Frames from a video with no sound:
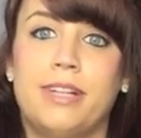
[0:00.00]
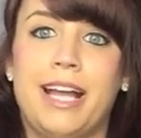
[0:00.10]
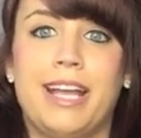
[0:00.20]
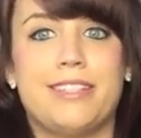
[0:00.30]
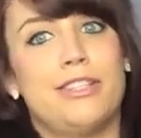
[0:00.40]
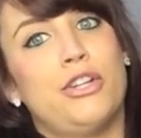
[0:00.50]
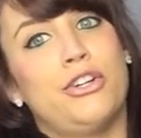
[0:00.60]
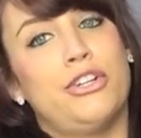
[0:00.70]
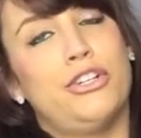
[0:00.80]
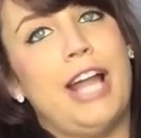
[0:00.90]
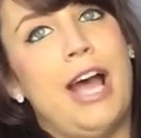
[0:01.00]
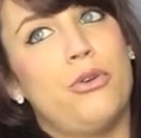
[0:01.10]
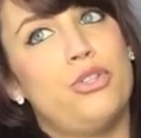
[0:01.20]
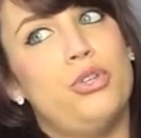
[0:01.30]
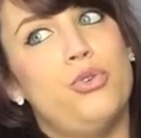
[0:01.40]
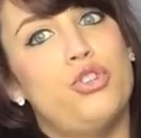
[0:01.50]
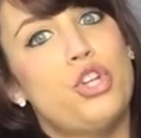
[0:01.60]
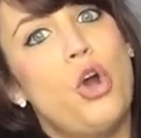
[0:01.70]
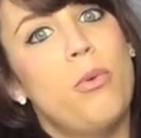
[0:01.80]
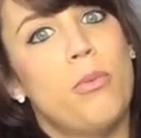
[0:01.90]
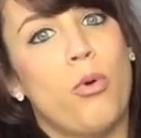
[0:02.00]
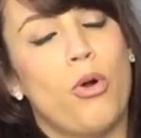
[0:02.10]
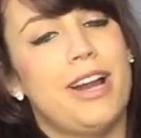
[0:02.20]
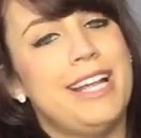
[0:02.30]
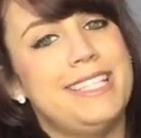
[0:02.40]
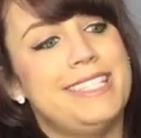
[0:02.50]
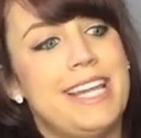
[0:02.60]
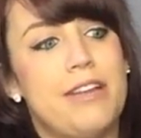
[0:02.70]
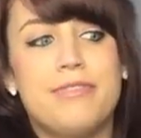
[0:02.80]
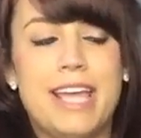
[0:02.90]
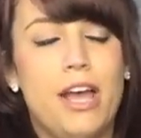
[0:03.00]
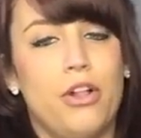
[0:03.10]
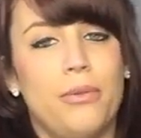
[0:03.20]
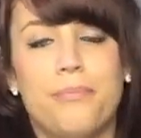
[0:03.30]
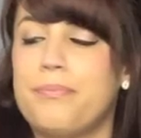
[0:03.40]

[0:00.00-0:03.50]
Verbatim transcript: I guess, learn how to show more instead of tell.